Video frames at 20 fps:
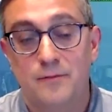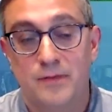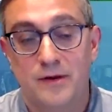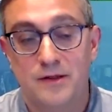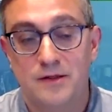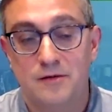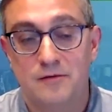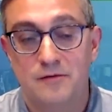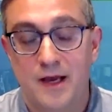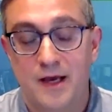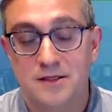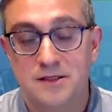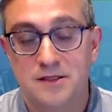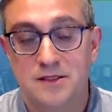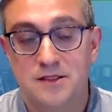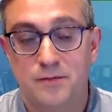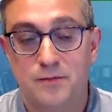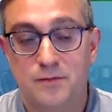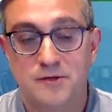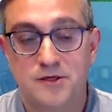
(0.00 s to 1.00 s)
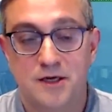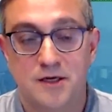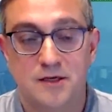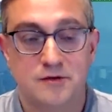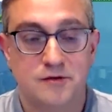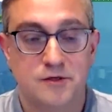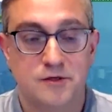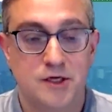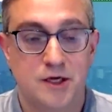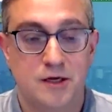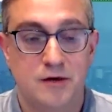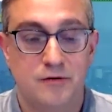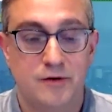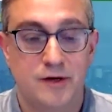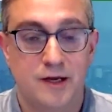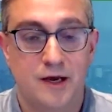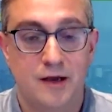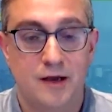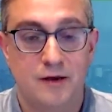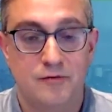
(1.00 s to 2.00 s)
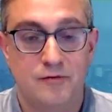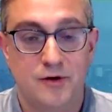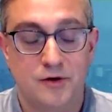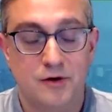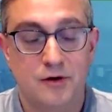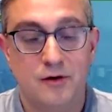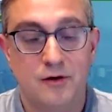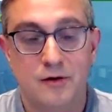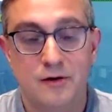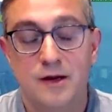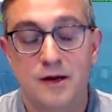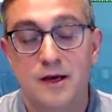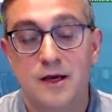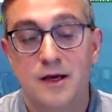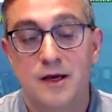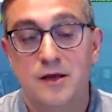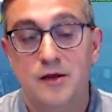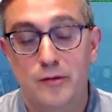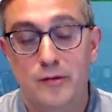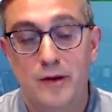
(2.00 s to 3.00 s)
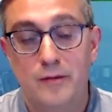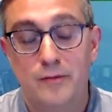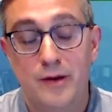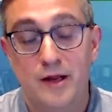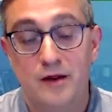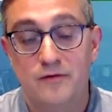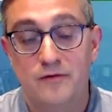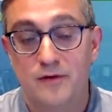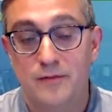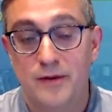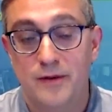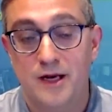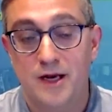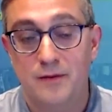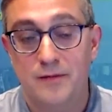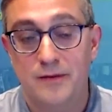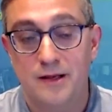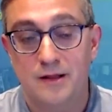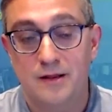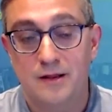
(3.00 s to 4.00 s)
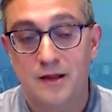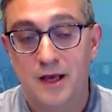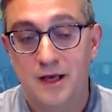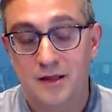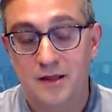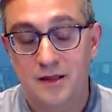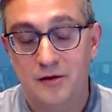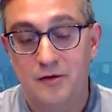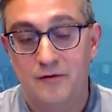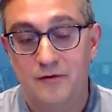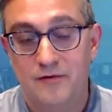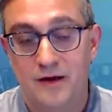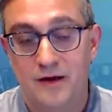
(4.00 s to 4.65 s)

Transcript: but the assets are projected to generate higher return, you may benefit by coming in late. Your